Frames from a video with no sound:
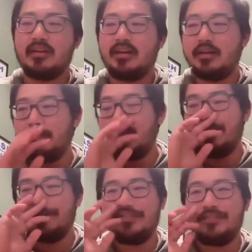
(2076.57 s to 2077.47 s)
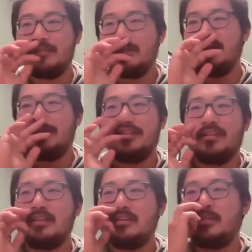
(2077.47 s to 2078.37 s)
If
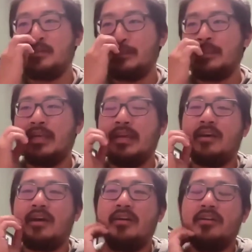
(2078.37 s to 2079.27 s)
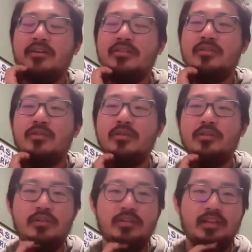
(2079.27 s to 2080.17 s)
like, take
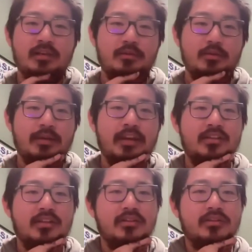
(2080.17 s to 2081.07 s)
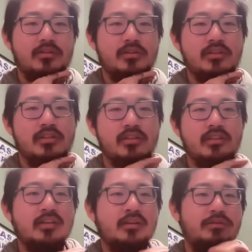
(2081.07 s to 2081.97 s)
Underscores, for example, we manage Underscores here.
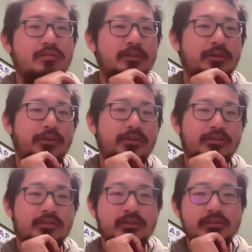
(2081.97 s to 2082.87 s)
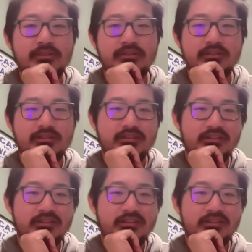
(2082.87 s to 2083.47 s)
Is anyone familiar with Underscores?